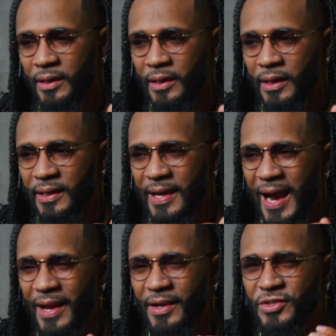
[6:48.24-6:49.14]
it
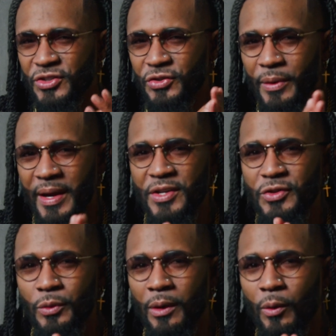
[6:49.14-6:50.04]
kind of strays
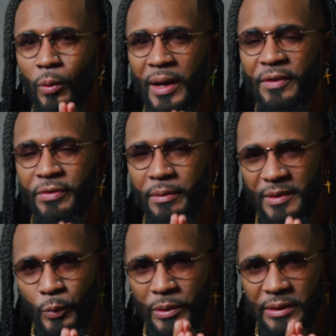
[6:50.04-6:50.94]
you away from
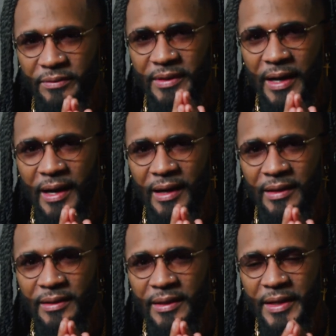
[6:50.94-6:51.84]
the will of God.
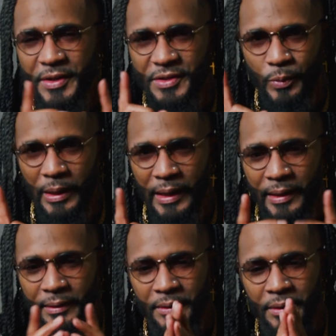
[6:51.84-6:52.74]
Here's
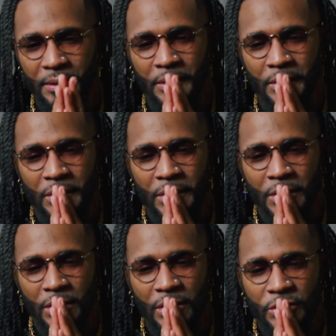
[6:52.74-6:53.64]
why.
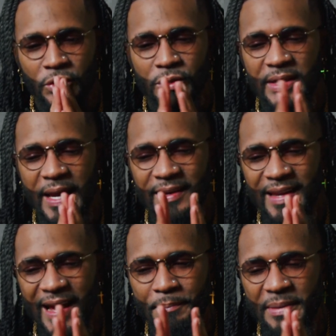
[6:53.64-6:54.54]
You
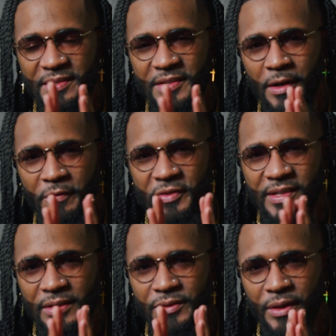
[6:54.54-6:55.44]
cannot be
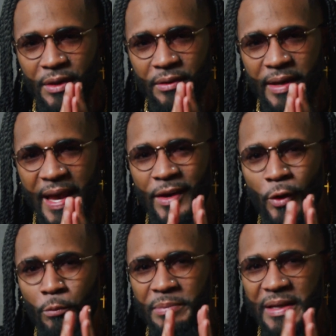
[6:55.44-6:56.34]
self-centered and
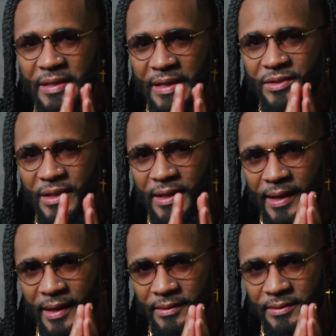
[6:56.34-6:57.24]
obedient to
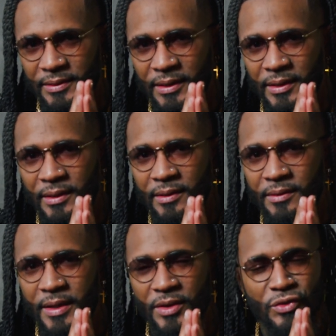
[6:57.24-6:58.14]
God.
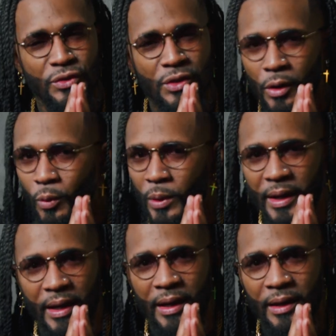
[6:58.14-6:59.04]
There's no
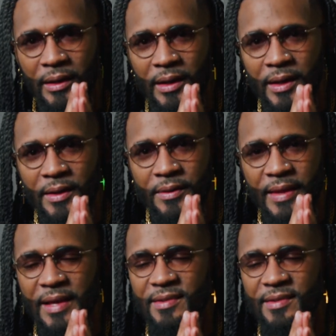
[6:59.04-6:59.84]
way that